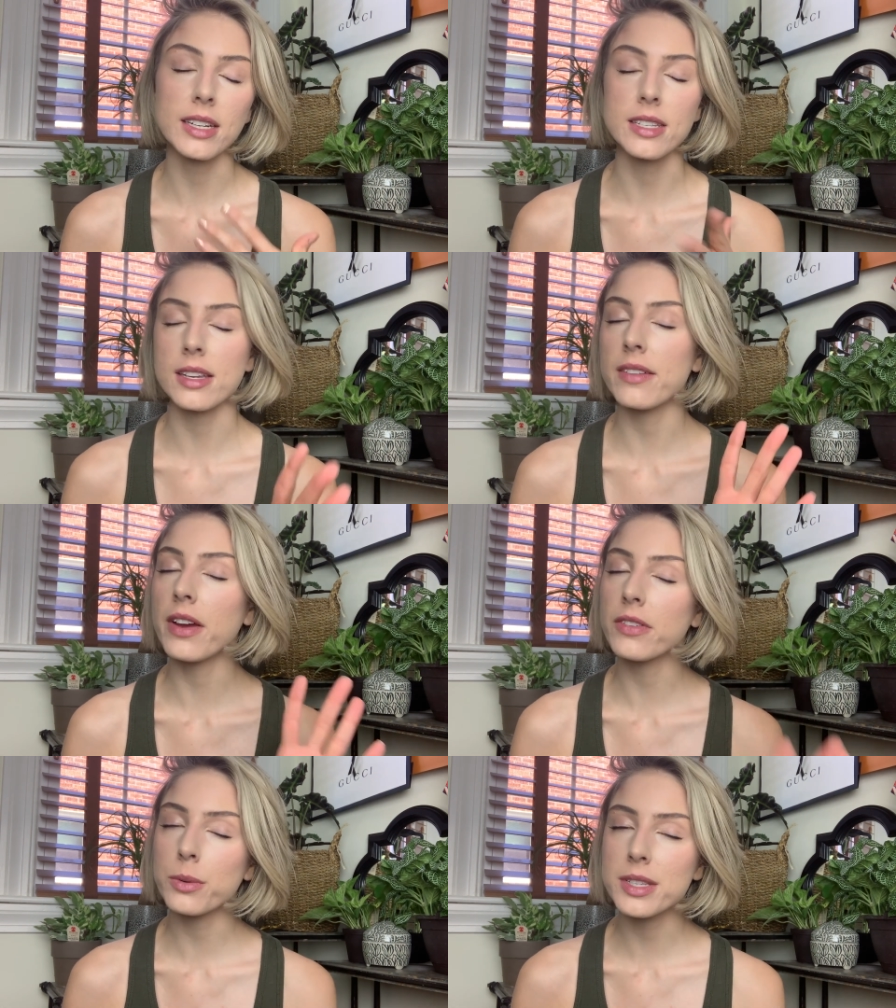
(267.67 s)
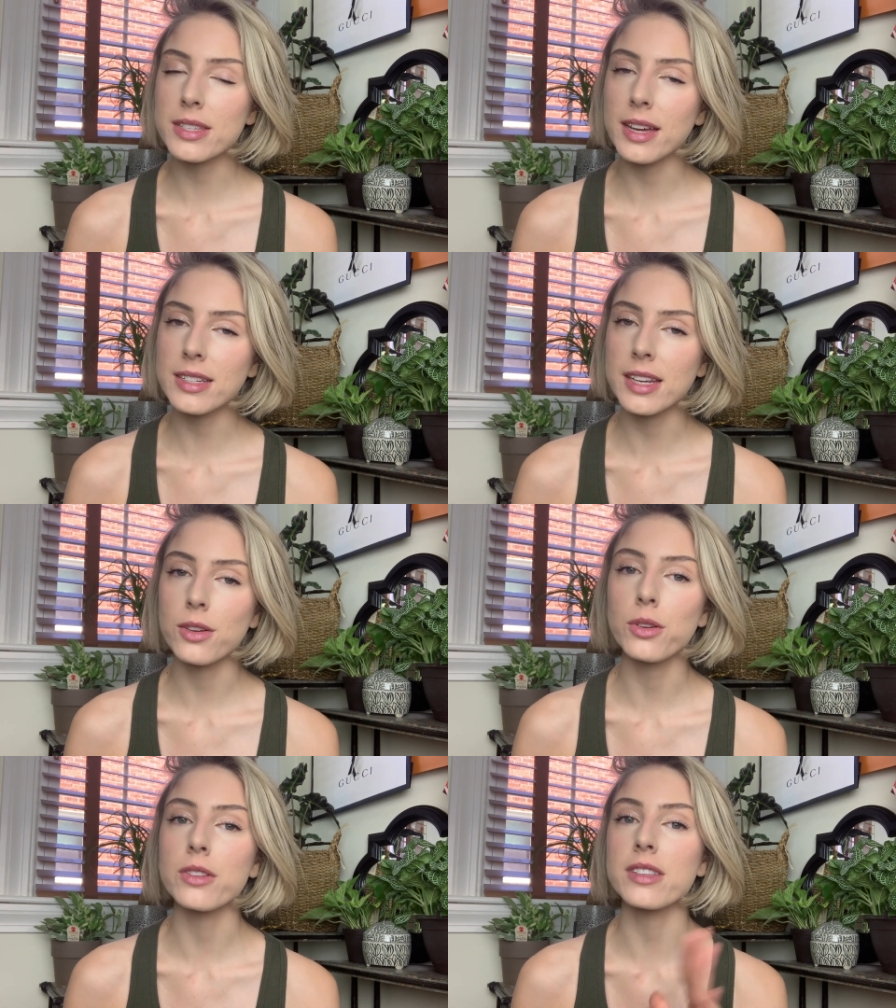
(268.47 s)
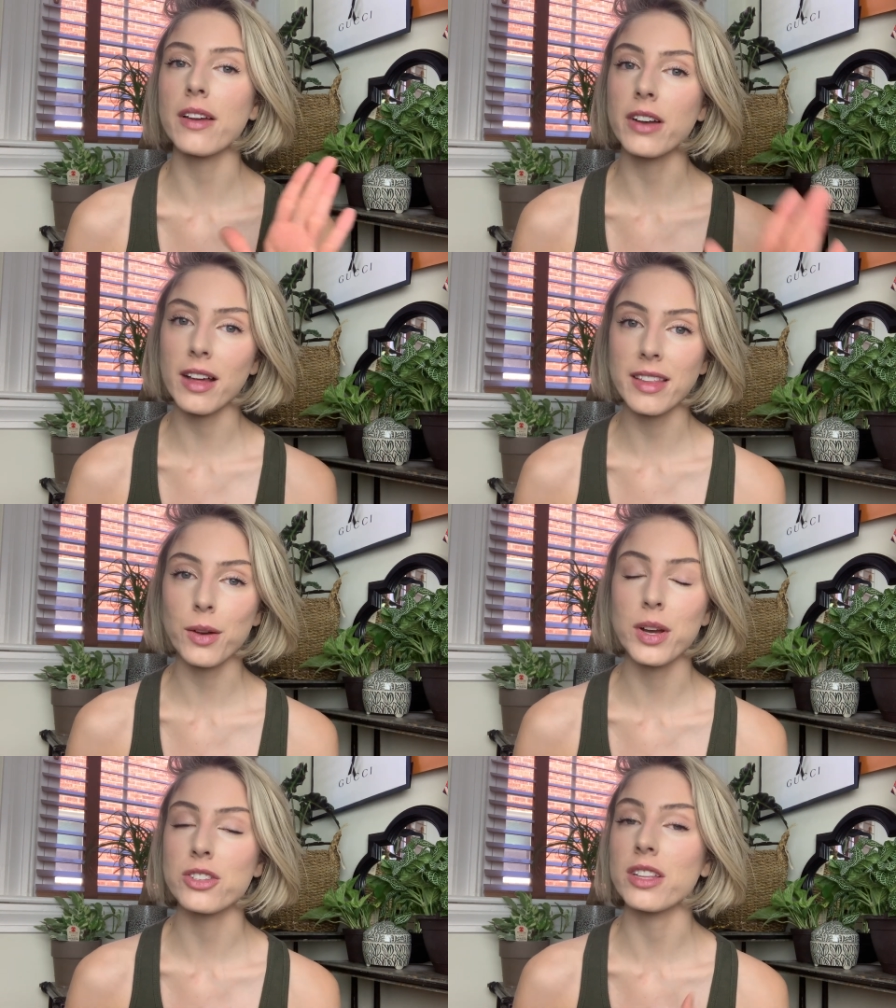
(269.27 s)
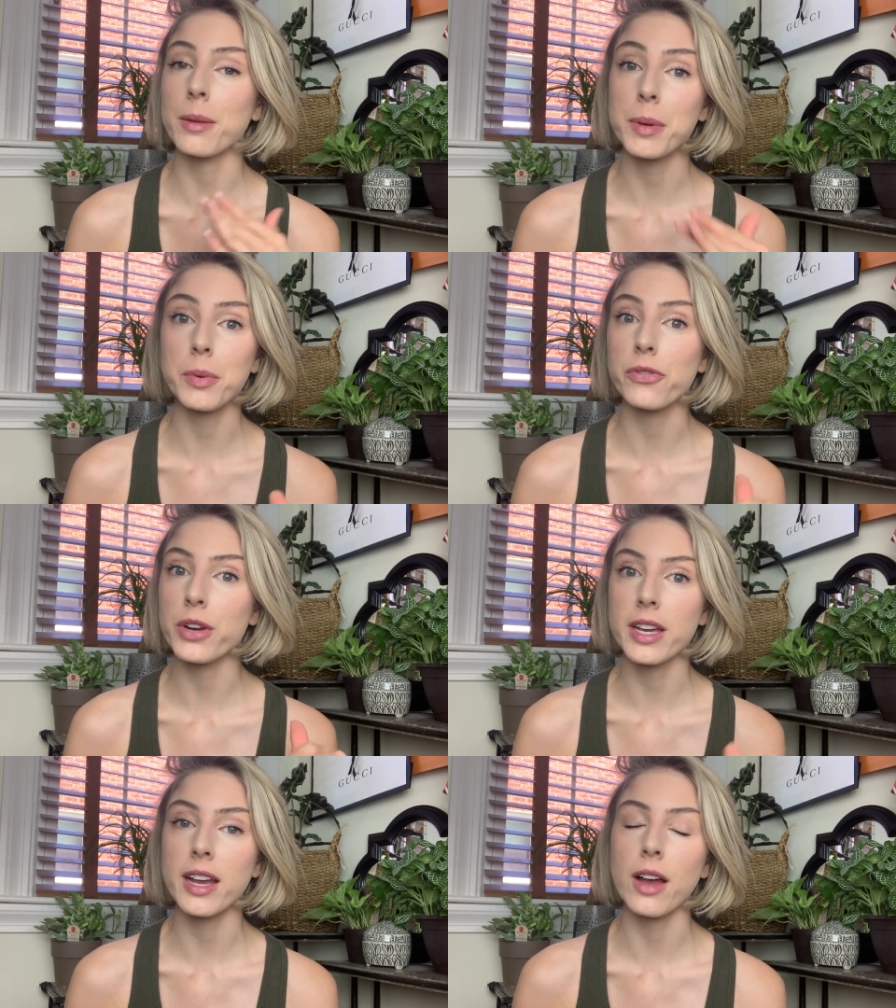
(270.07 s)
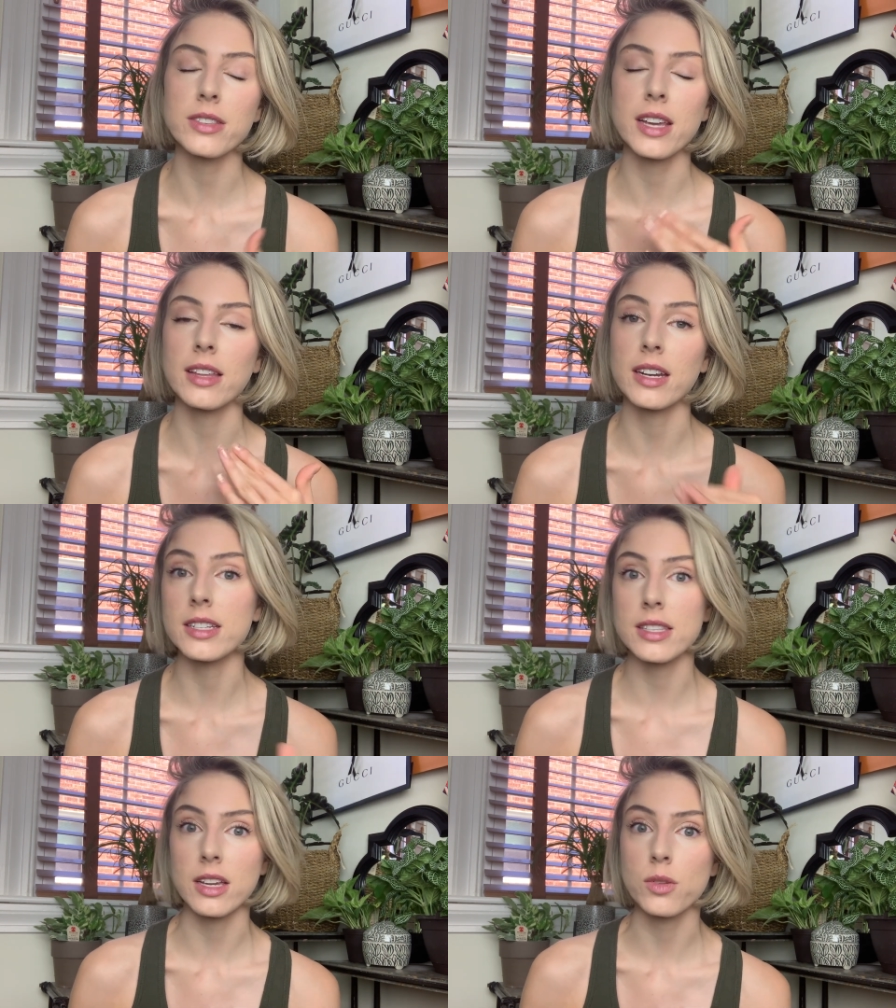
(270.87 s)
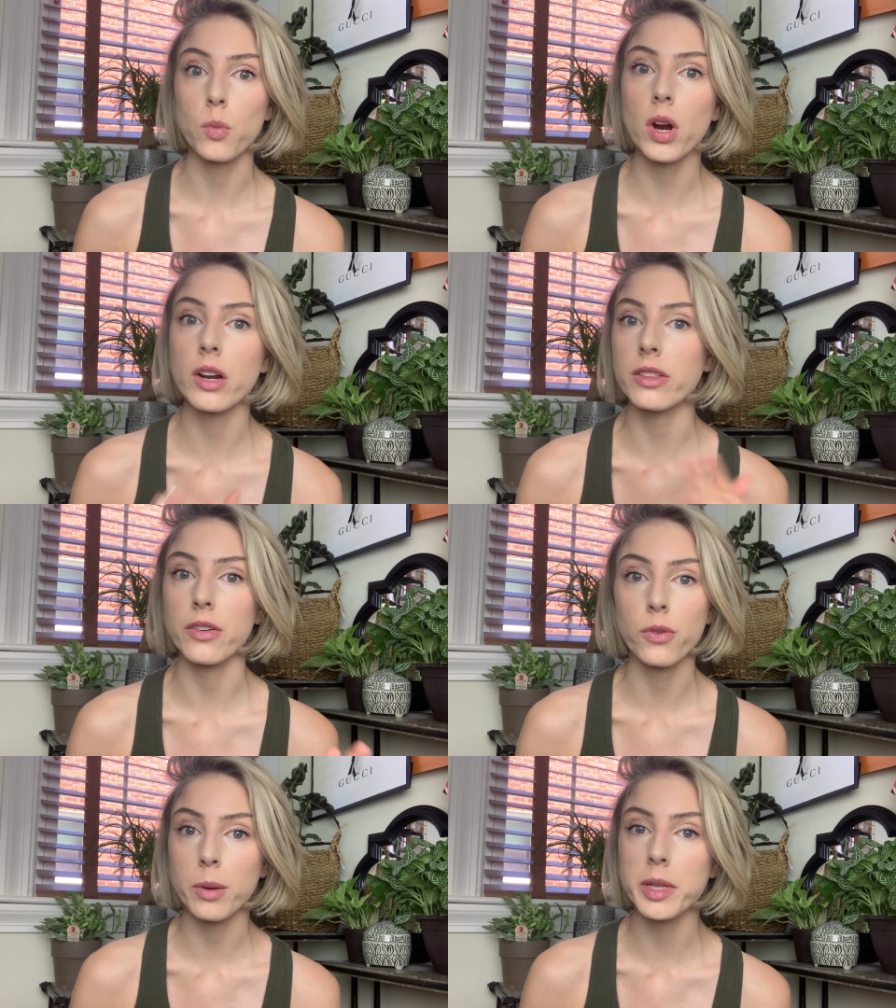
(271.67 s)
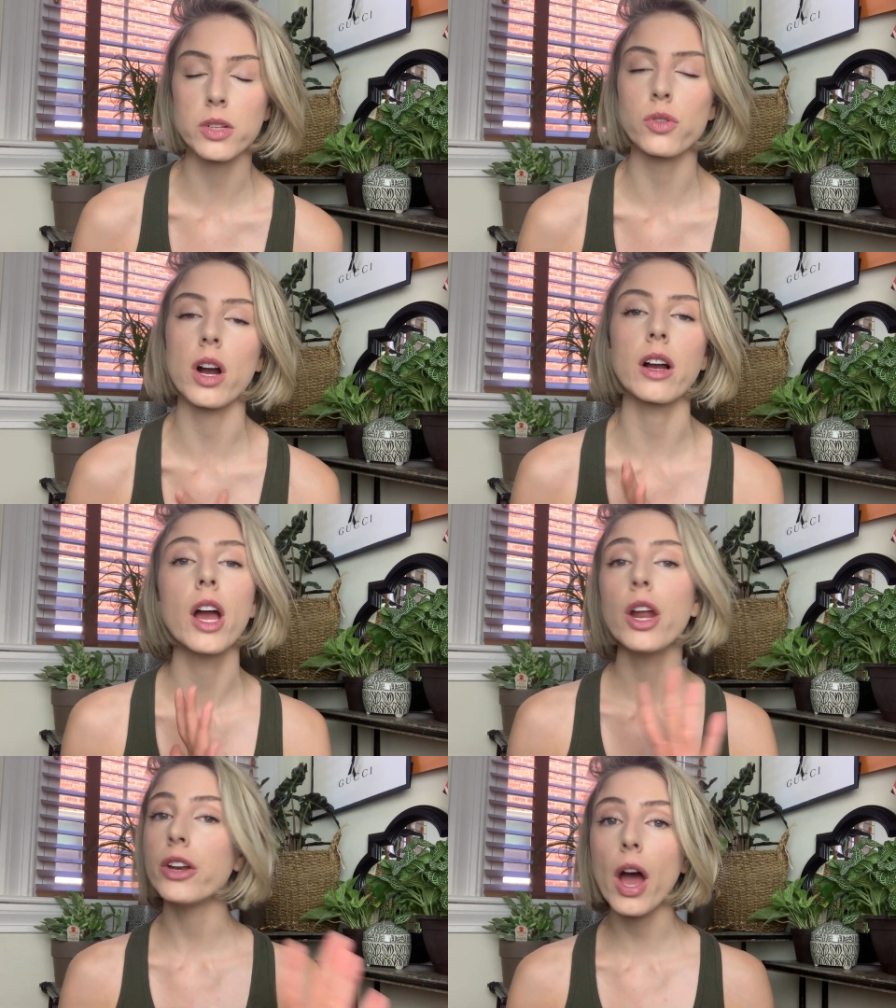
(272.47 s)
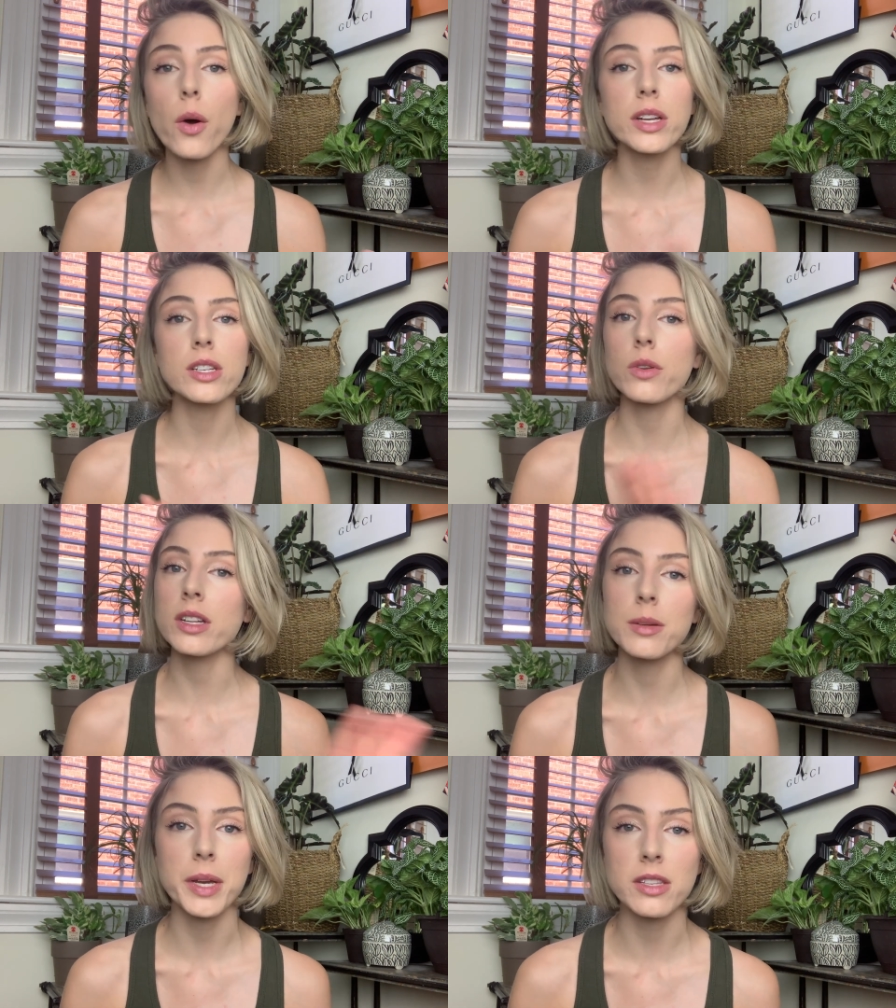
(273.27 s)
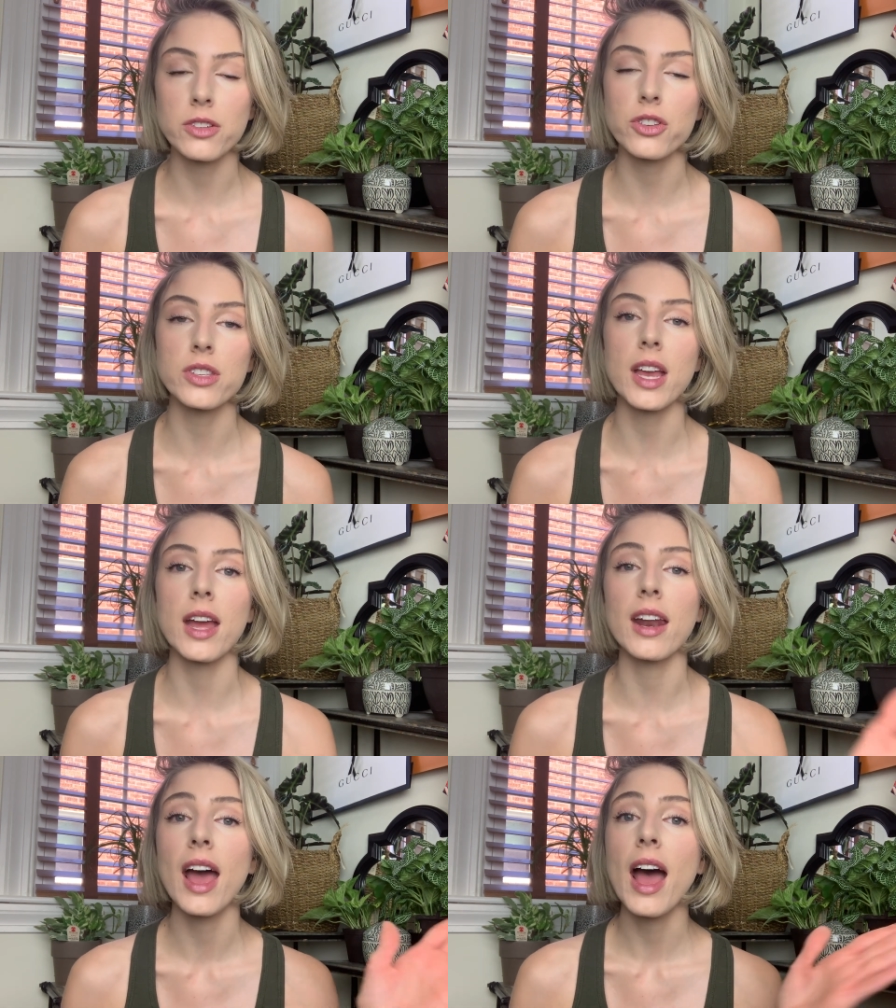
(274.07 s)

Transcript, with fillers: It doesn't give everyone slight tingles. I've gotten that question, like people freaking out saying that it doesn't work, their formula's wrong. No, it totally depends on your skin.